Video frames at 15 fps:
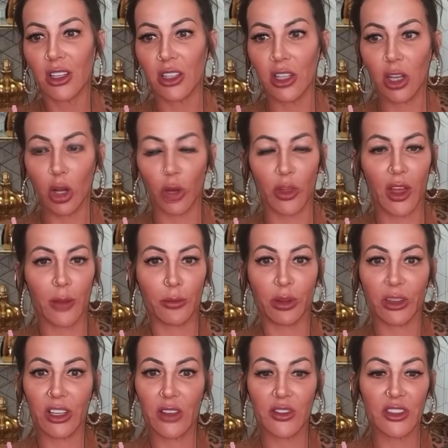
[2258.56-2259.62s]
that
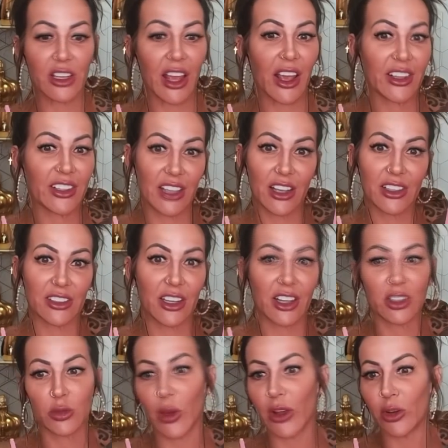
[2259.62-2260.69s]
believes in XX and
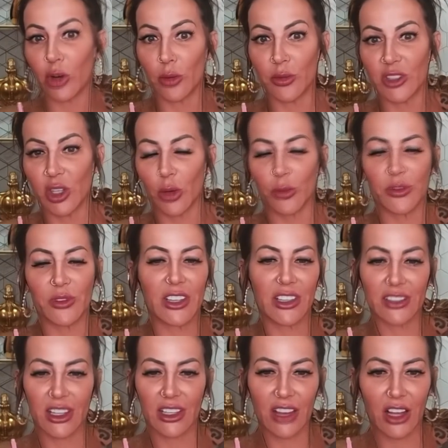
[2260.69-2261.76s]
XY chromosomes,
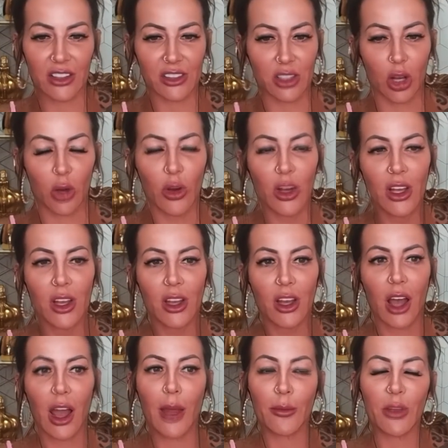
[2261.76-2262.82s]
things like that. So
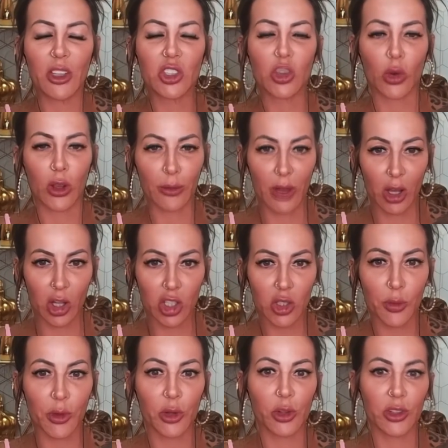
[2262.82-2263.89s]
I'm enjoying my
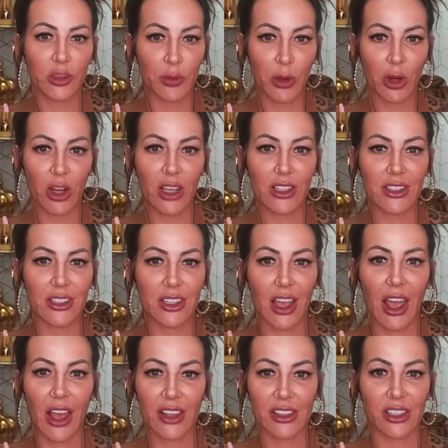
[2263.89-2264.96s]
entrepreneurial spirit
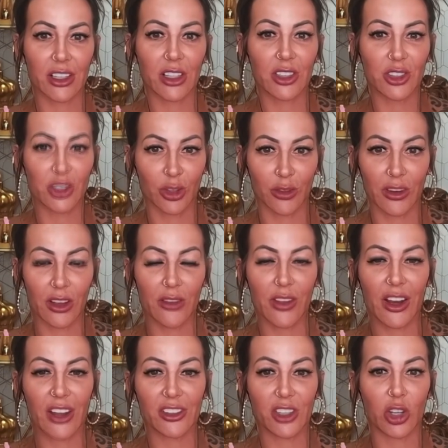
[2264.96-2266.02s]
as a conservative
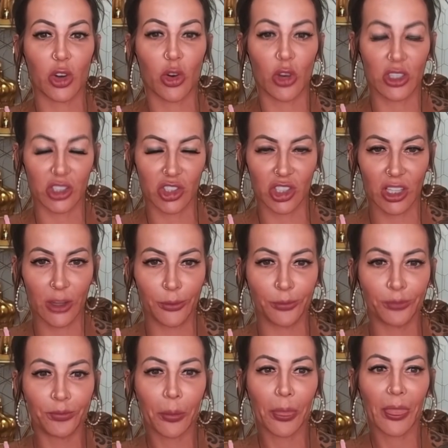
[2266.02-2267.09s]
and as a
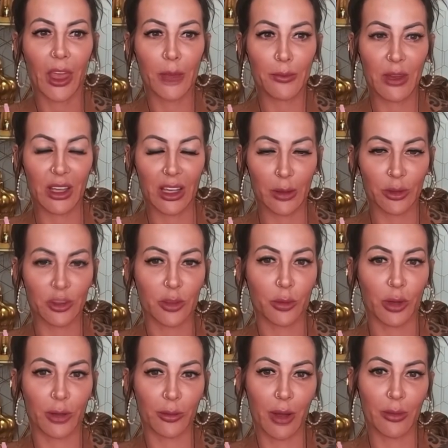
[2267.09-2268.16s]
Christian and being able to
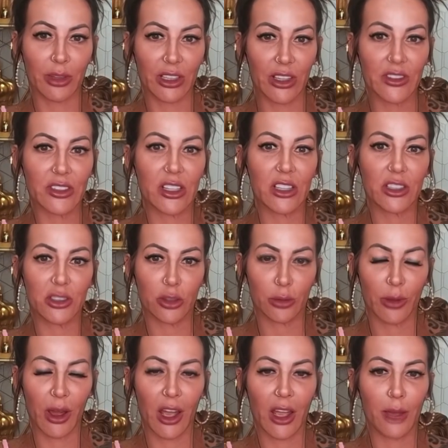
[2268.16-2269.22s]
bring my beliefs into
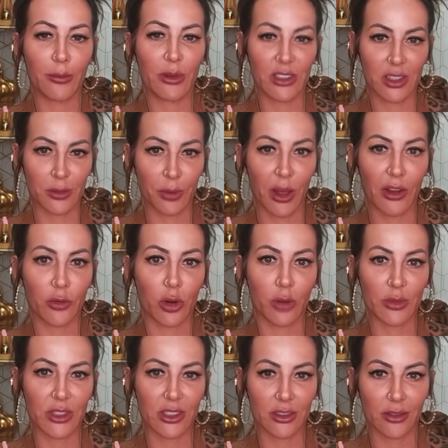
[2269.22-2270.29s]
my business
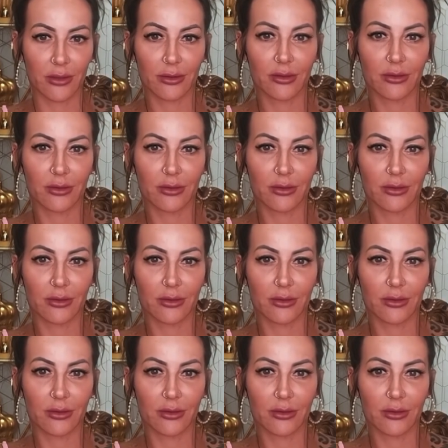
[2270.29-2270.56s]
platforms.